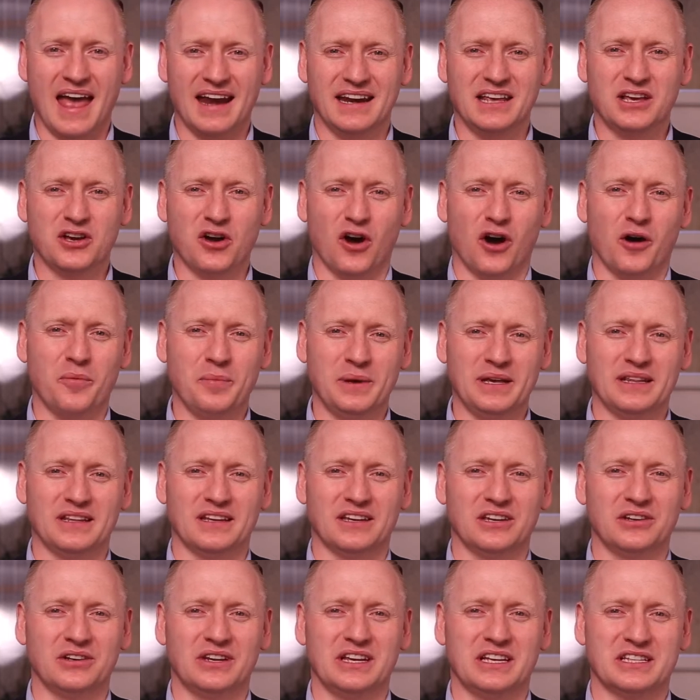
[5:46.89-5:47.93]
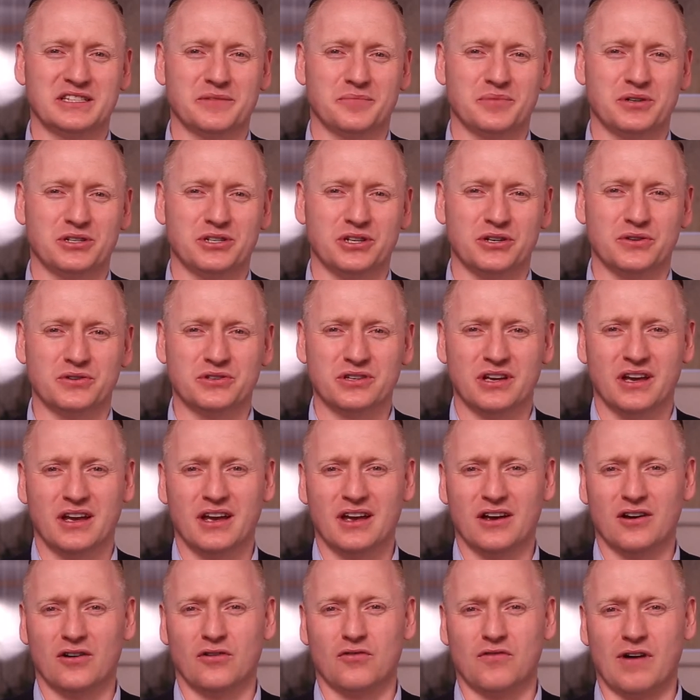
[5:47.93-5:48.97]
any copy that you need to produce.
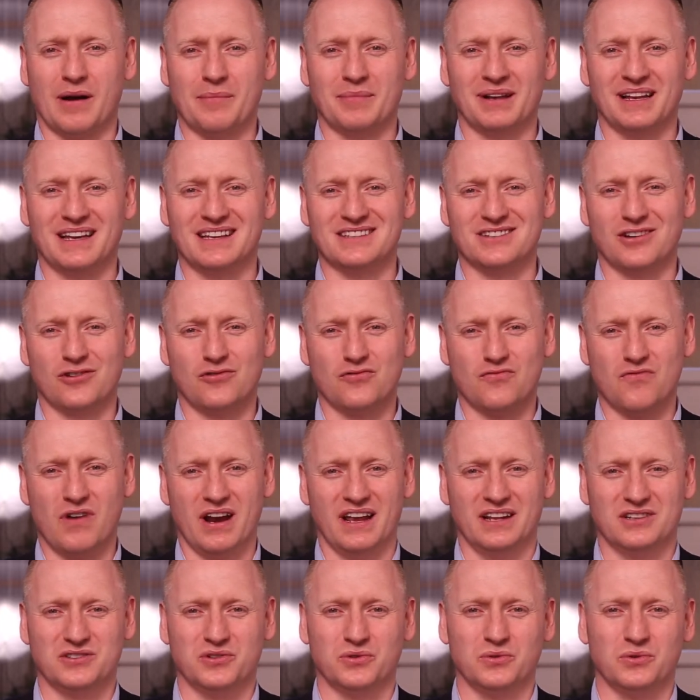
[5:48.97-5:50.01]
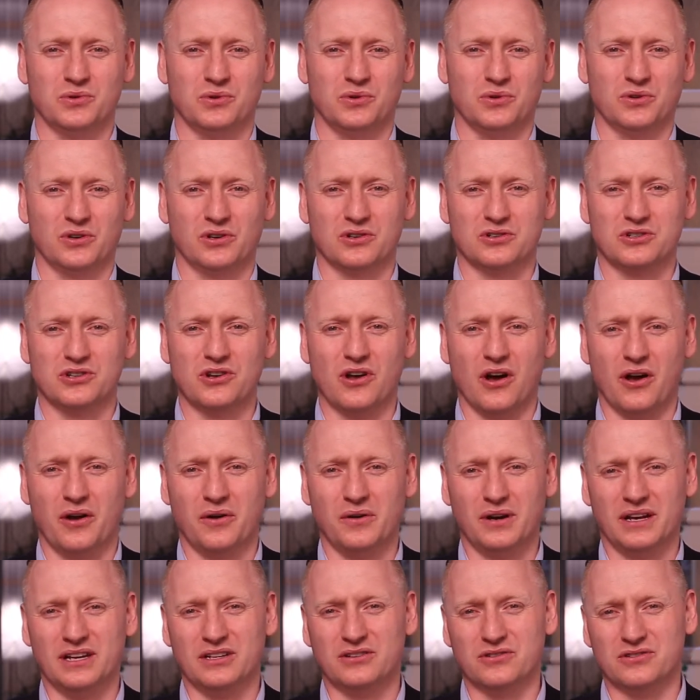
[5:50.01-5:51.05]
Grammarly is a great tool because not
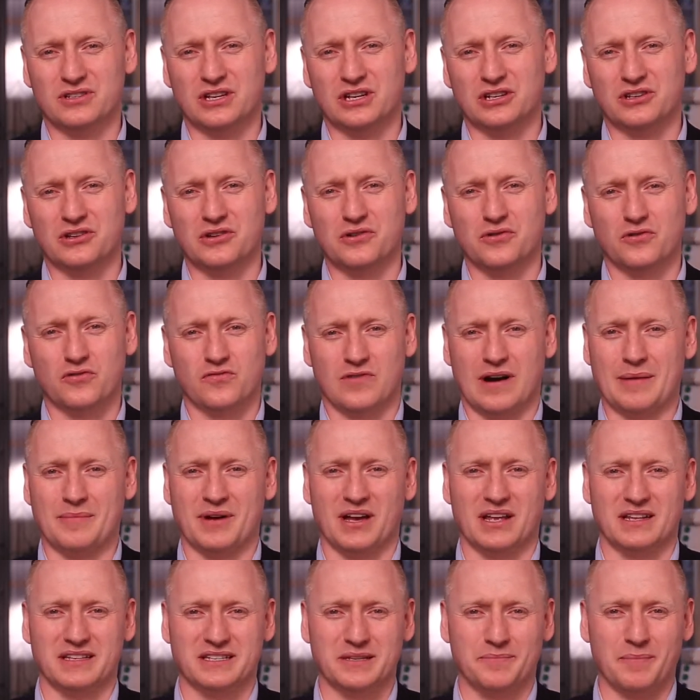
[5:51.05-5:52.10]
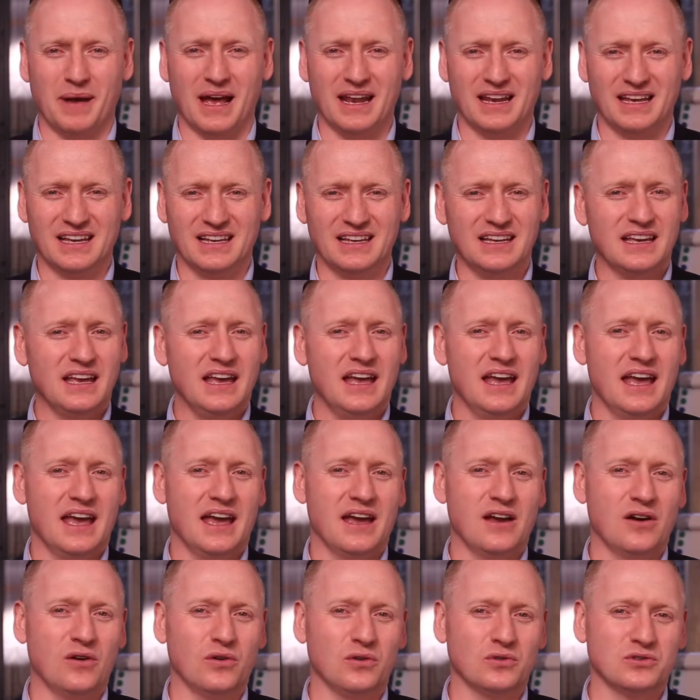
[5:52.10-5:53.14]
only does it do grammar and spelling,
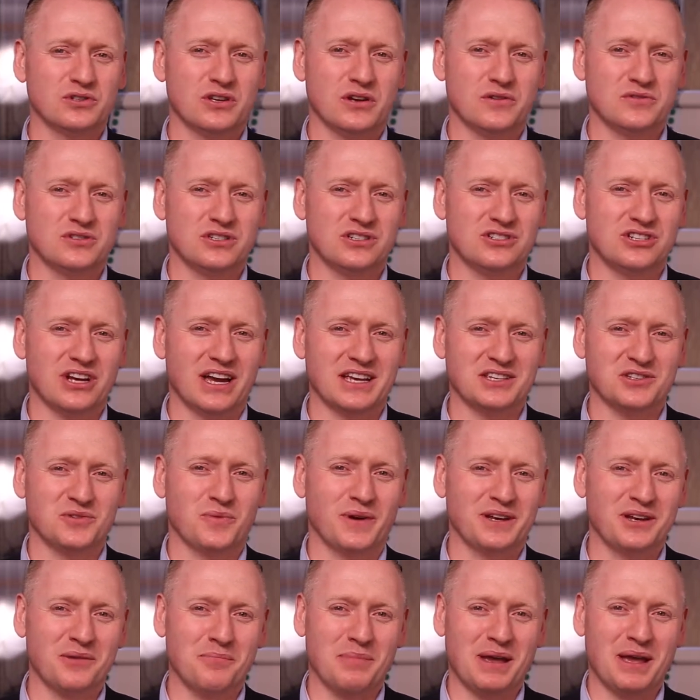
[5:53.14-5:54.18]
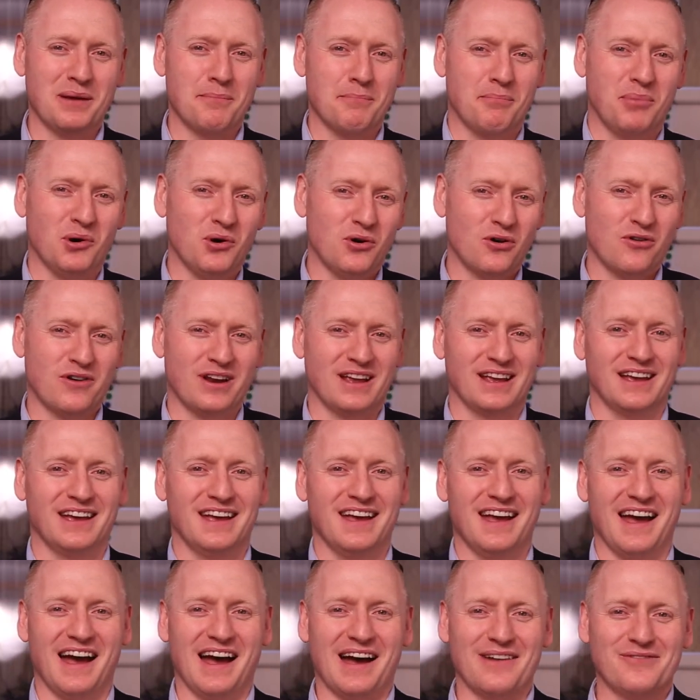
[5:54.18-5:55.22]
it also suggests when you're being boring.
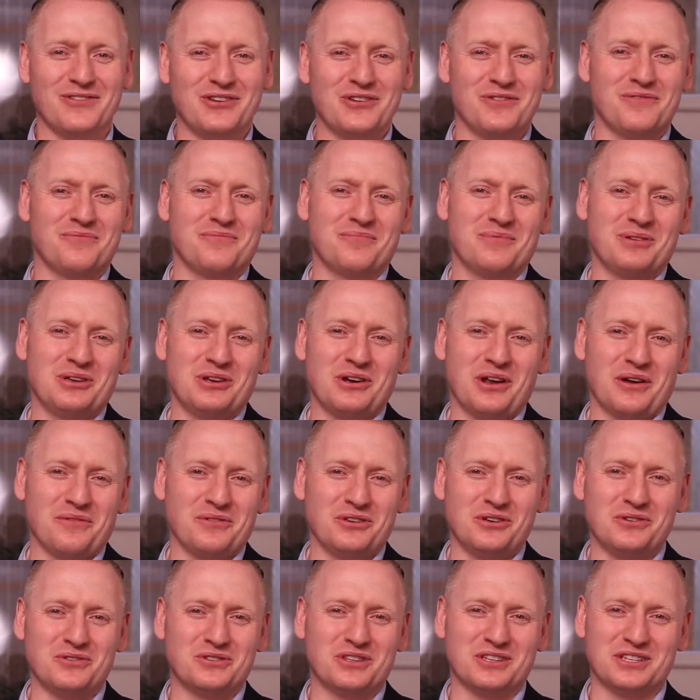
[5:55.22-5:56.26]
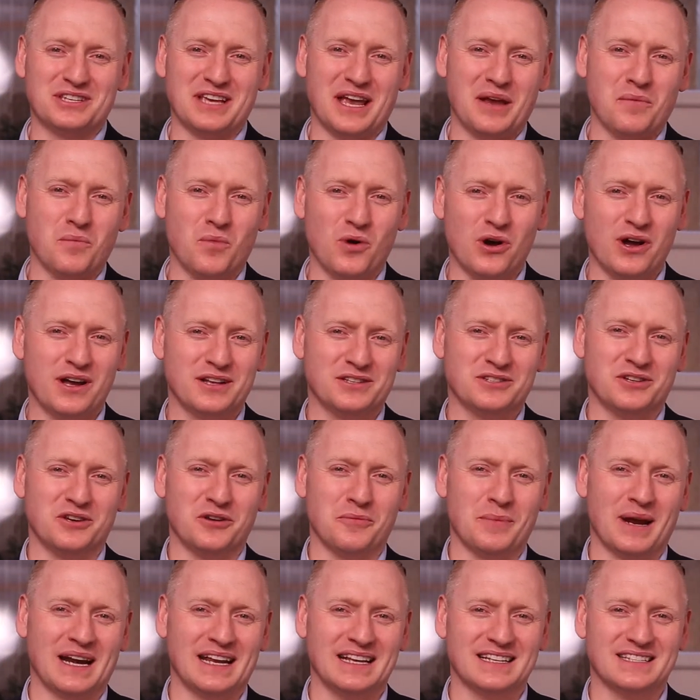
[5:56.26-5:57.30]
Have you used the same word
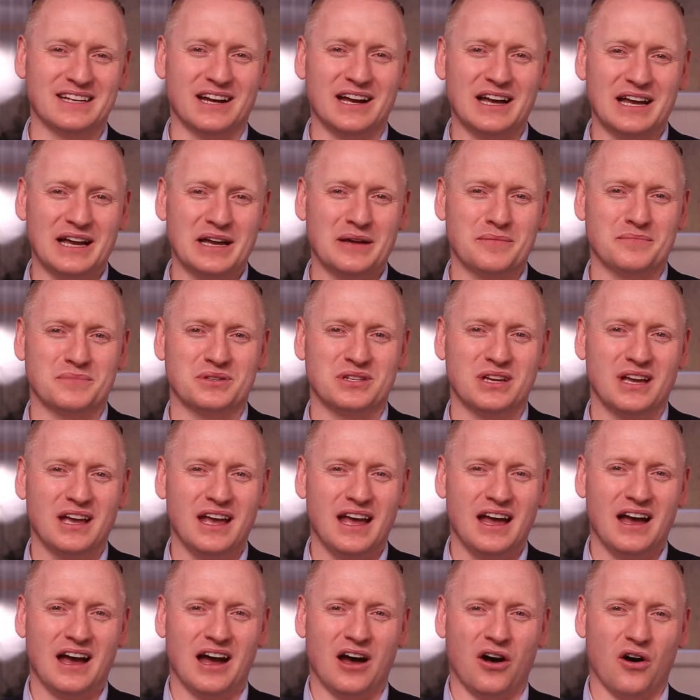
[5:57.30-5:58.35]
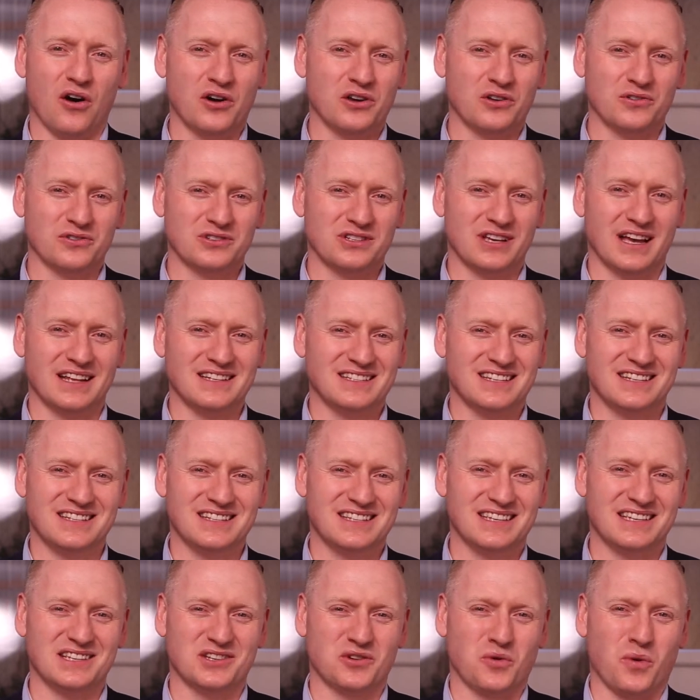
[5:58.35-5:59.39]
too many times? Are your
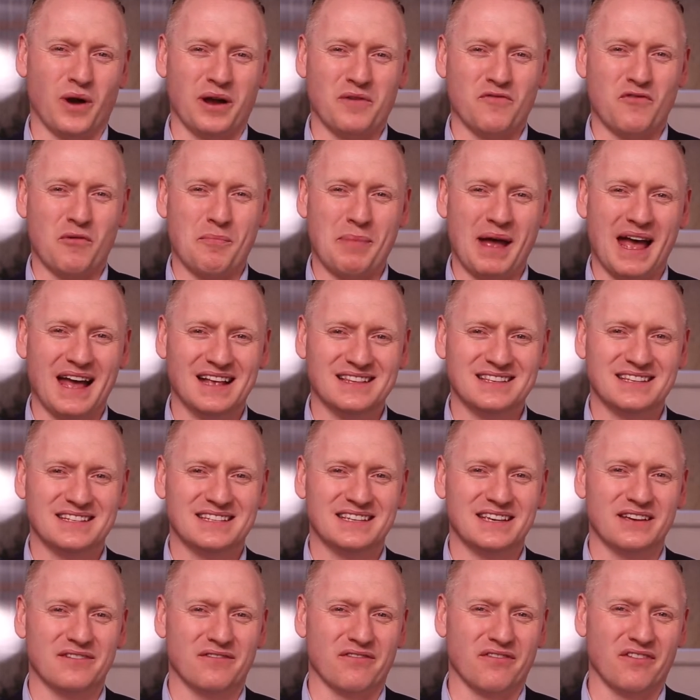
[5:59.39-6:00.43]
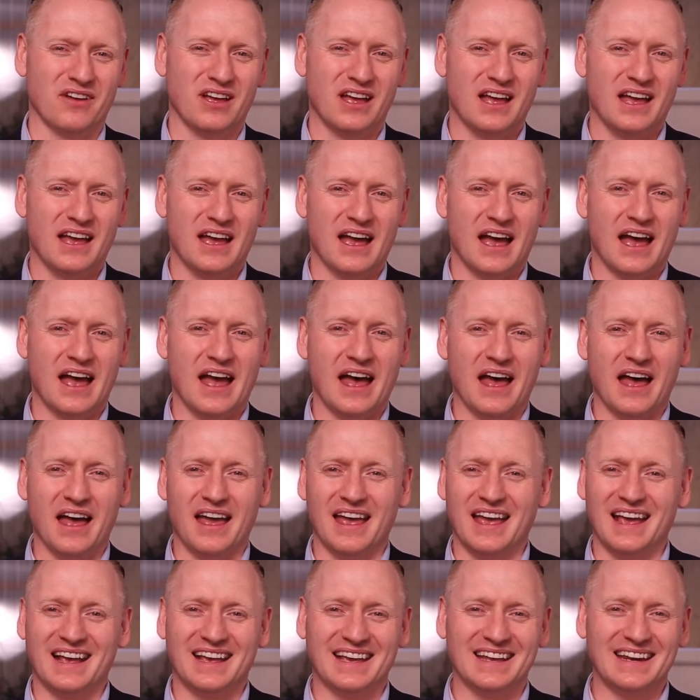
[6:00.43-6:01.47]
sentences quite repetitive?
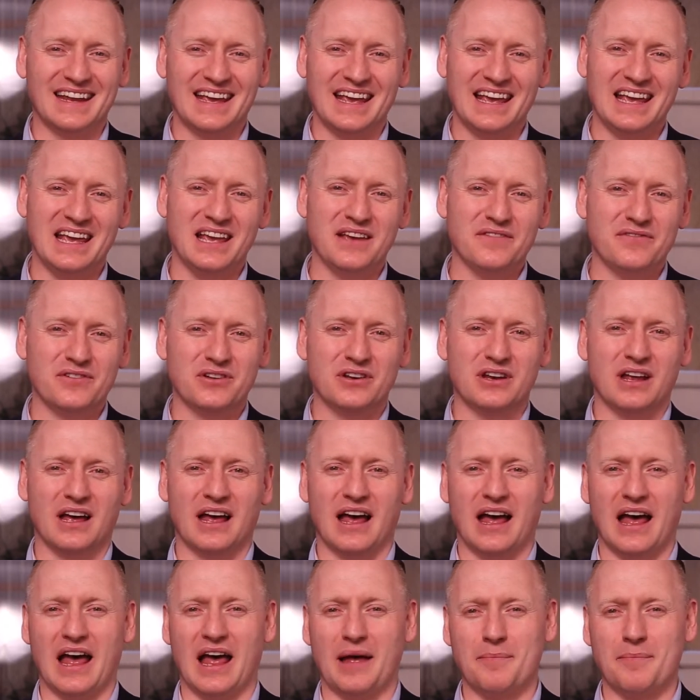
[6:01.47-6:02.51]
It can even